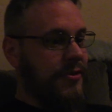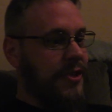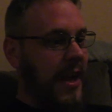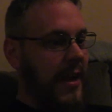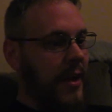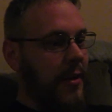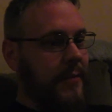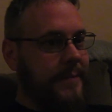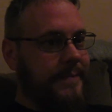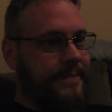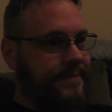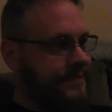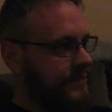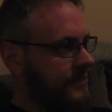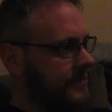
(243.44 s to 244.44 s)
jello.
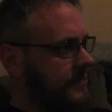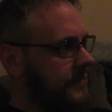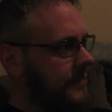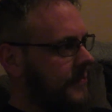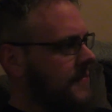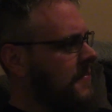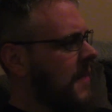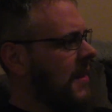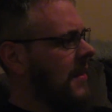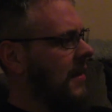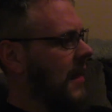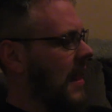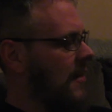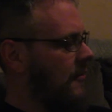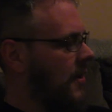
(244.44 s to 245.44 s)
Did a
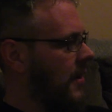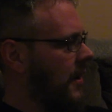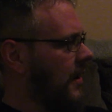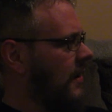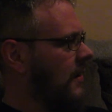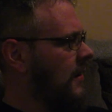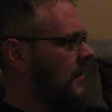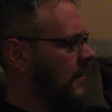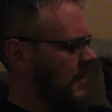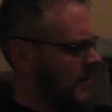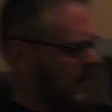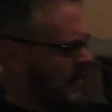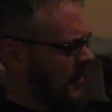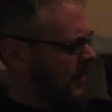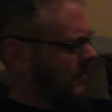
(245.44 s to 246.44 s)
lot of running.
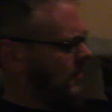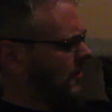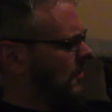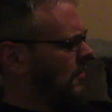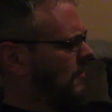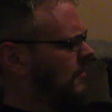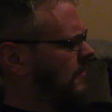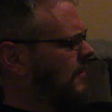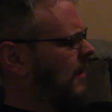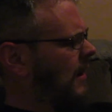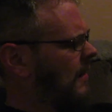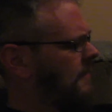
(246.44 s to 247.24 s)
So now